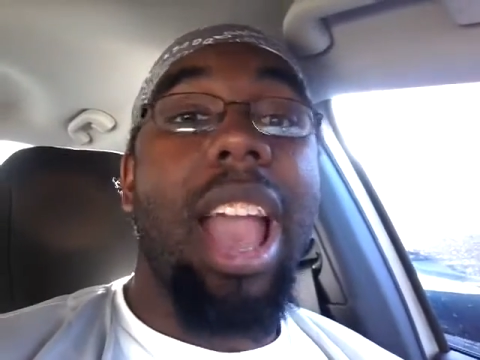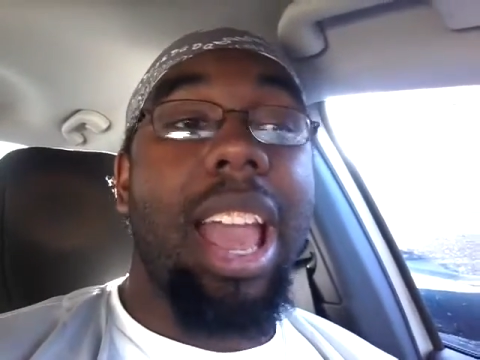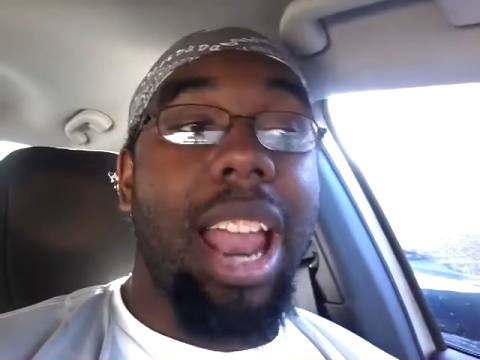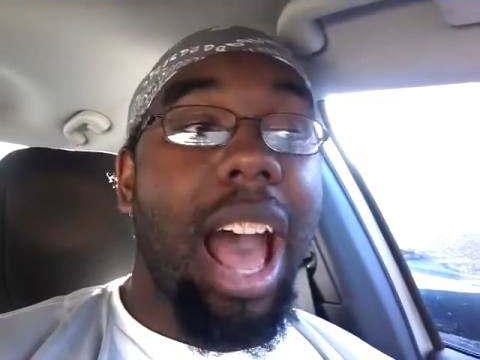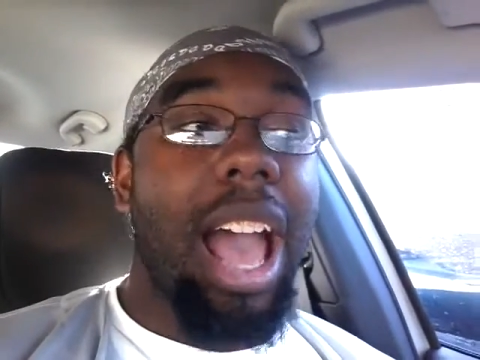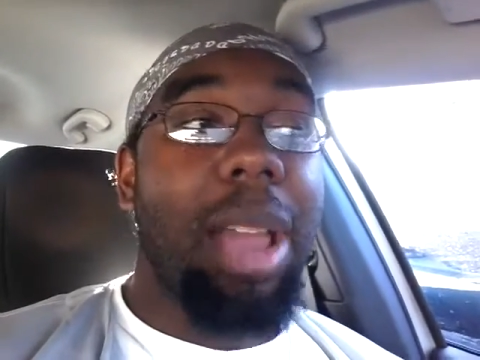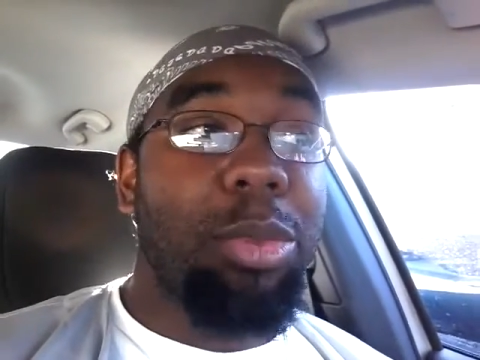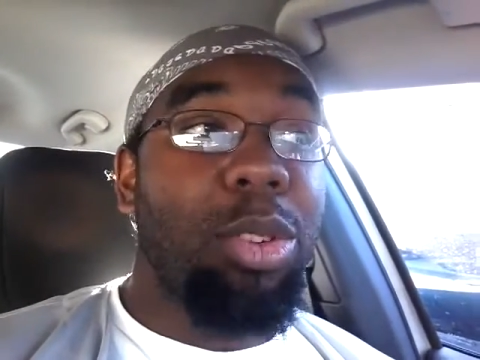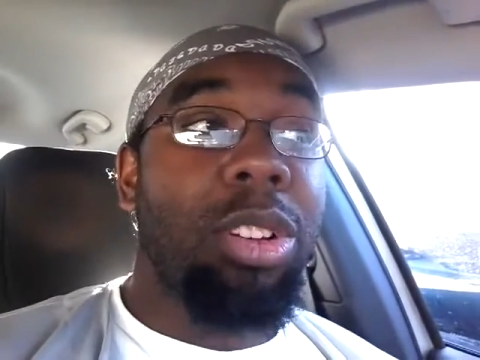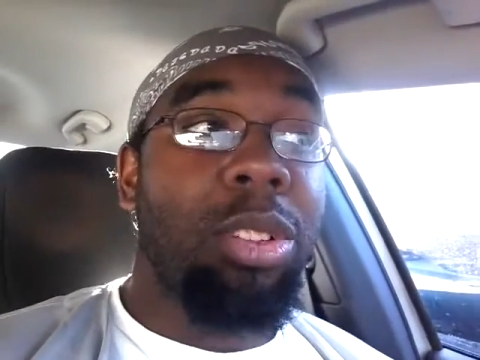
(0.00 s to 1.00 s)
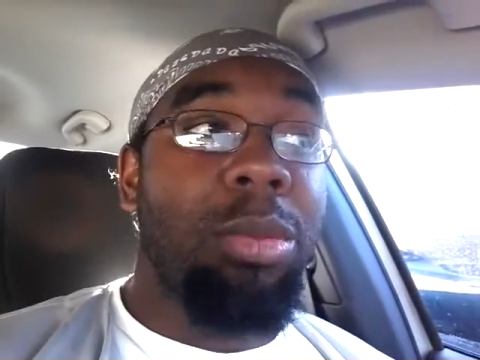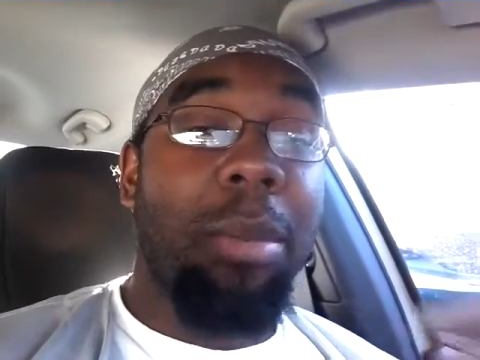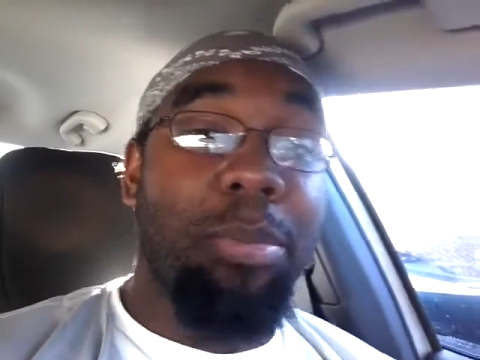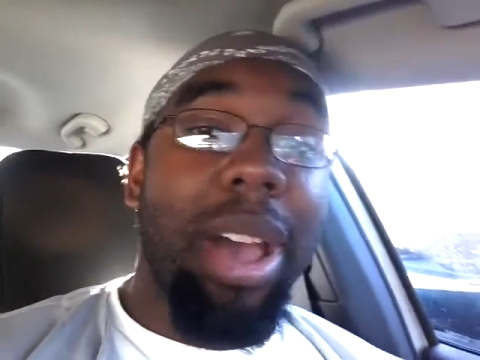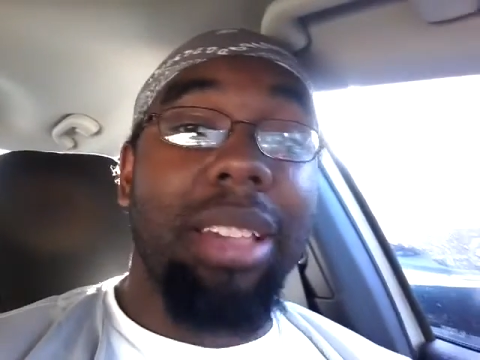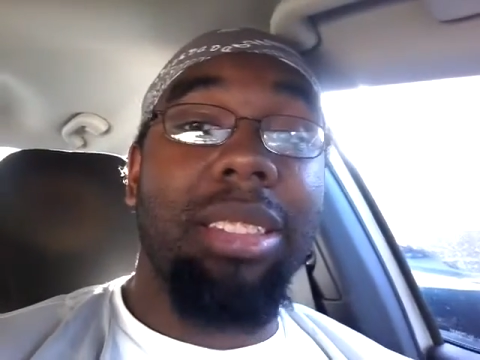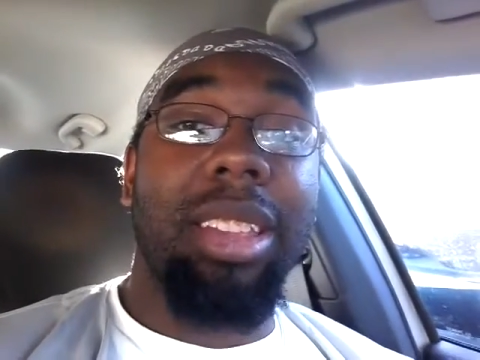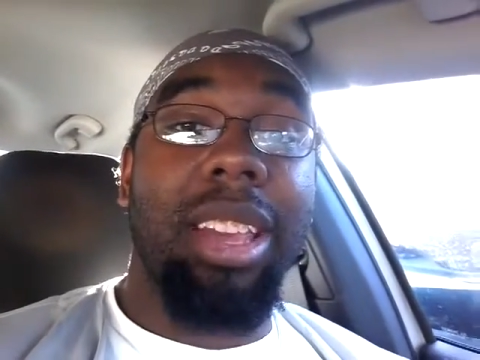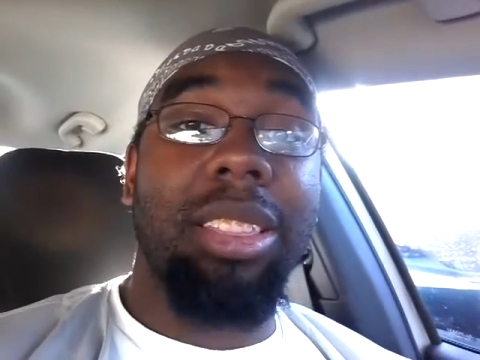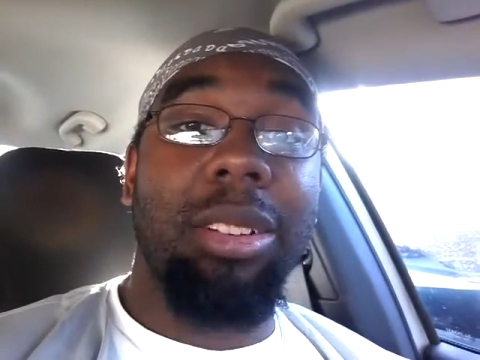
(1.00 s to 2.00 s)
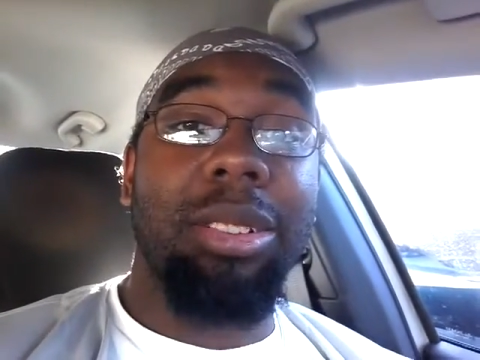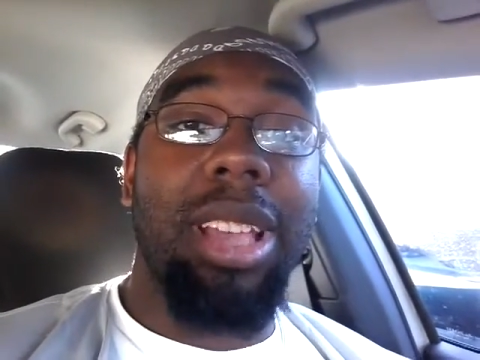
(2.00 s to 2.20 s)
and I am doing my best to get there in